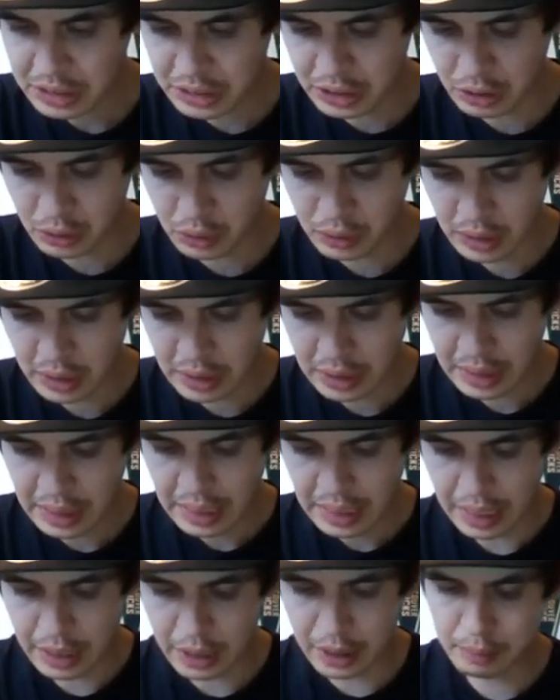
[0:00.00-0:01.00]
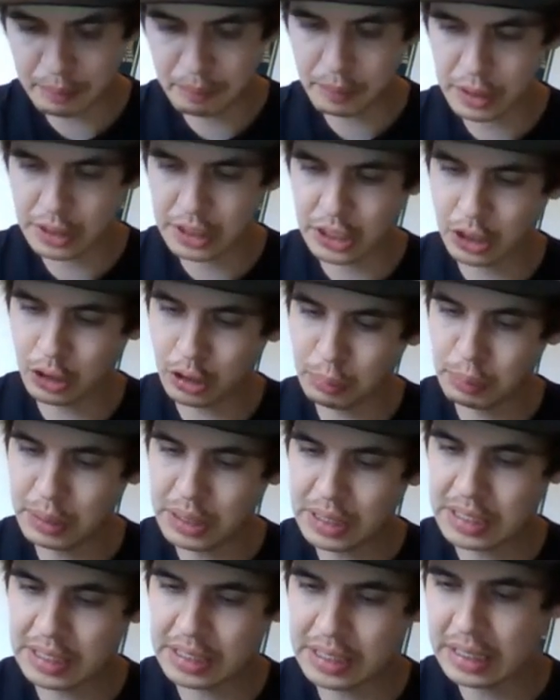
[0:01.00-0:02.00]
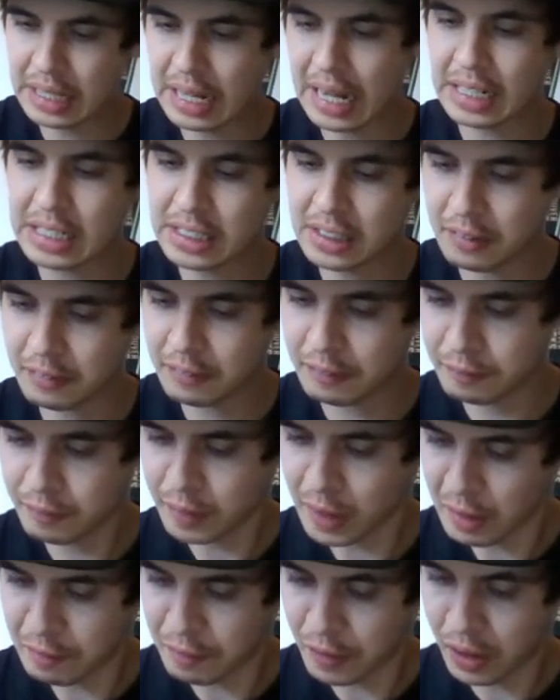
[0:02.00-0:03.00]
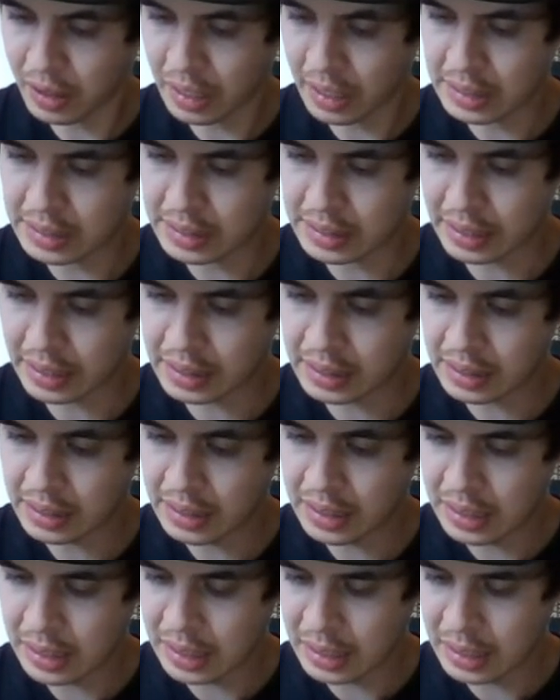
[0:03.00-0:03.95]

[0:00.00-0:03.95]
So to go to BC, as Farhan said,